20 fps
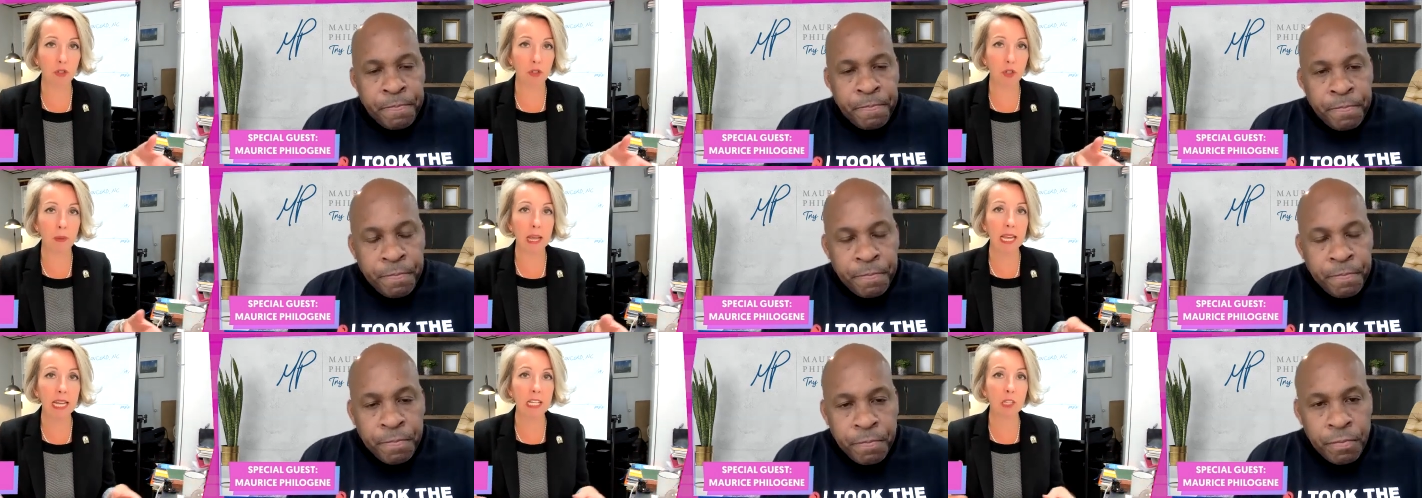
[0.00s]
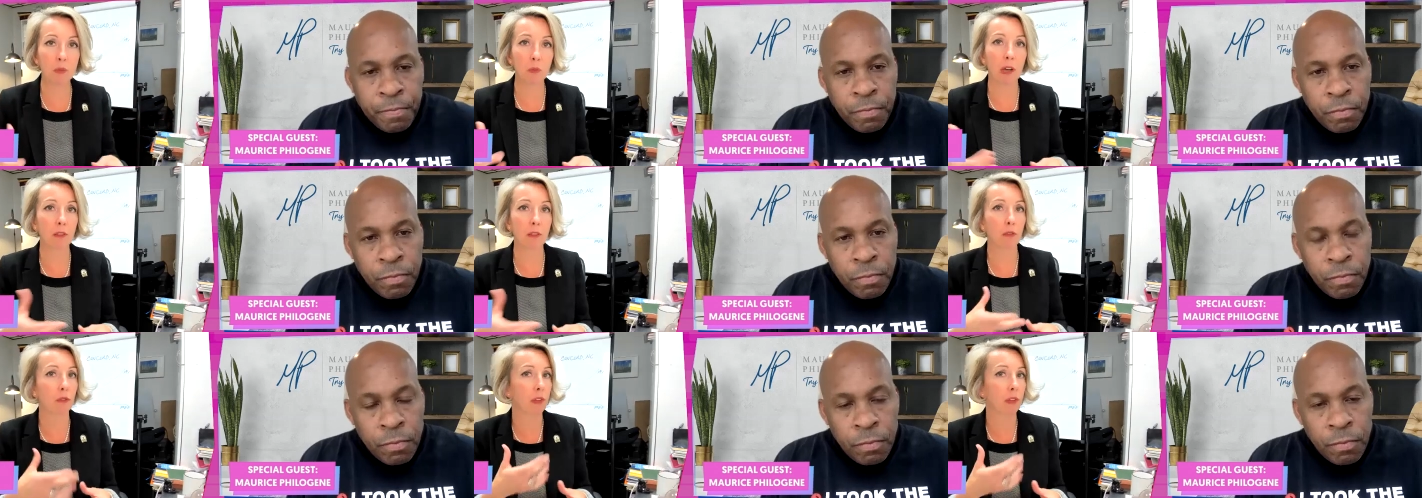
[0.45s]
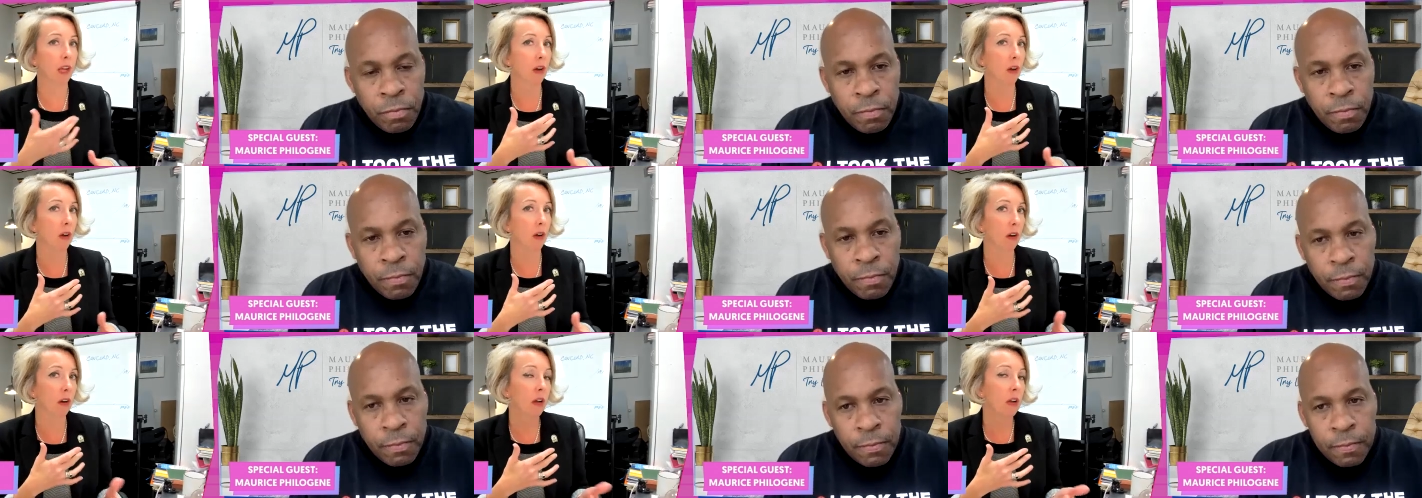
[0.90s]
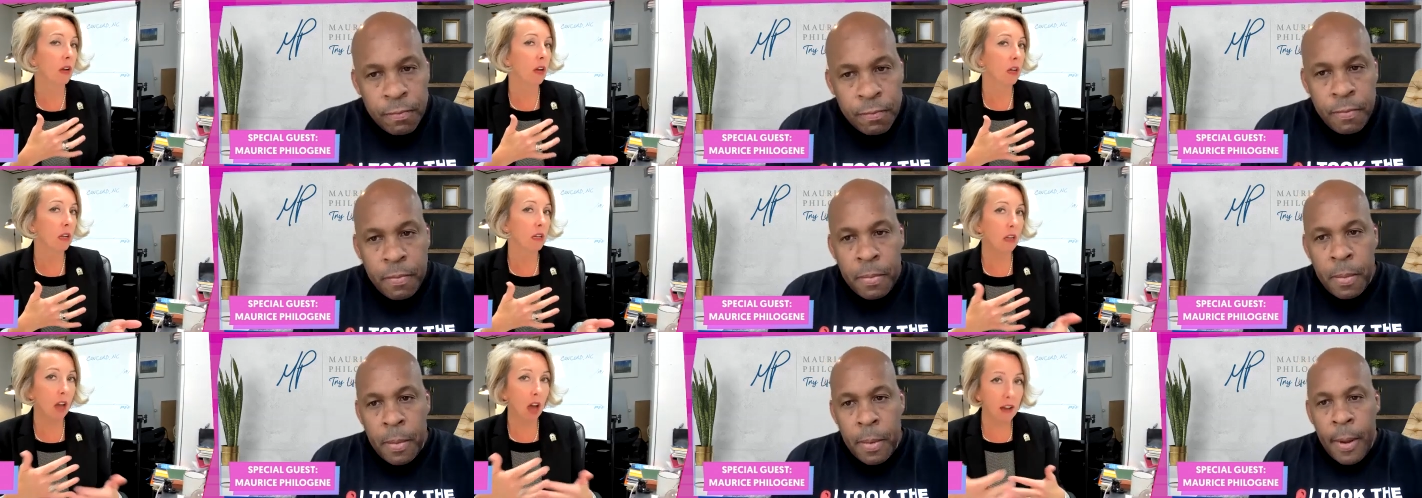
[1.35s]
Speaker 1: space, whether they're
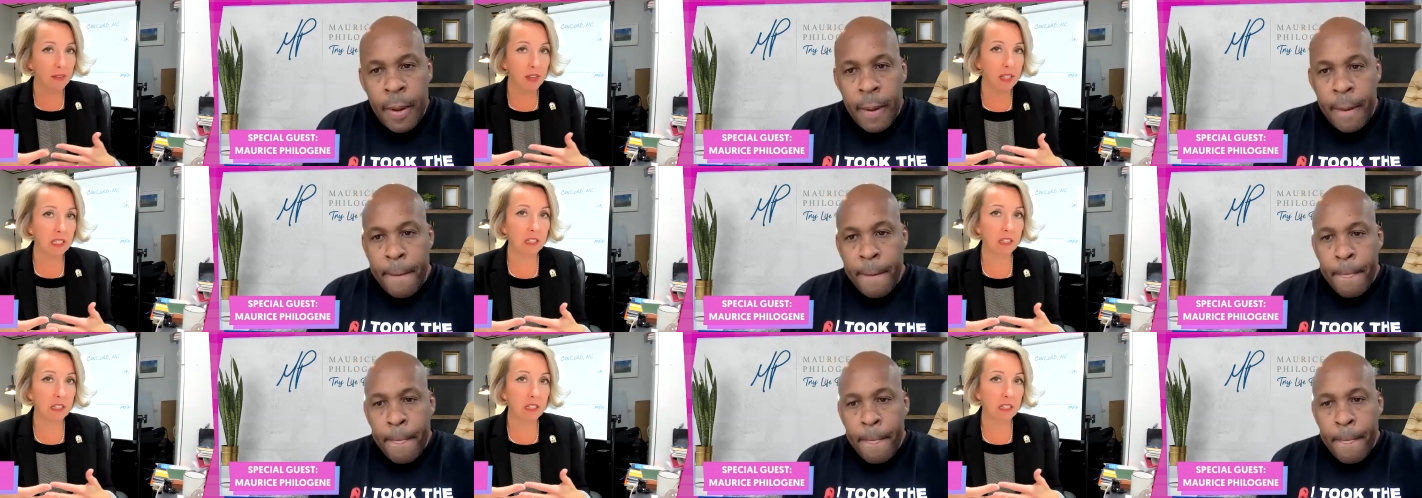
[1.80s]
novice